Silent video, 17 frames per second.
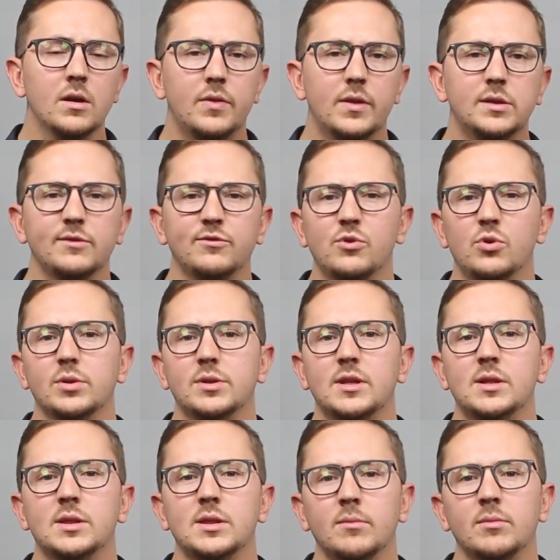This, of course,
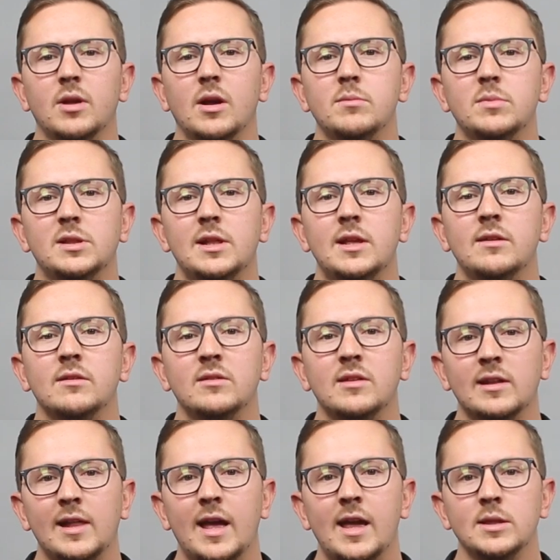can sometimes lead to
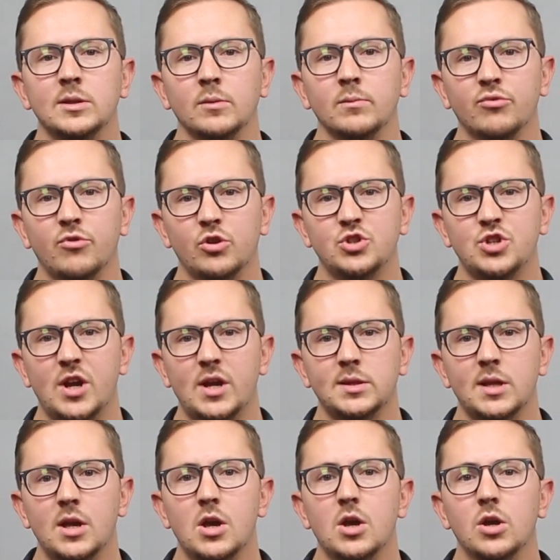delays on
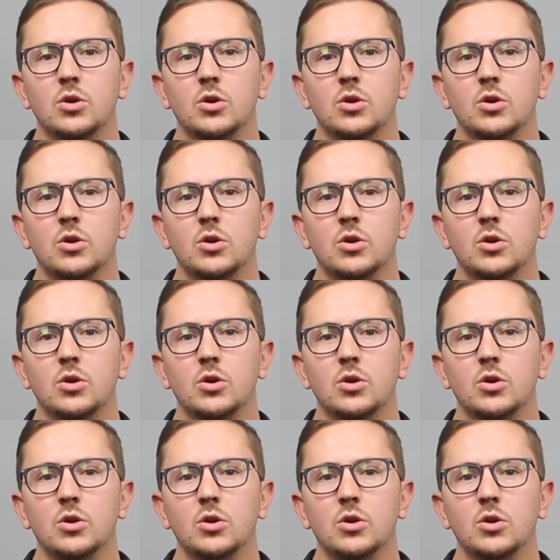projects,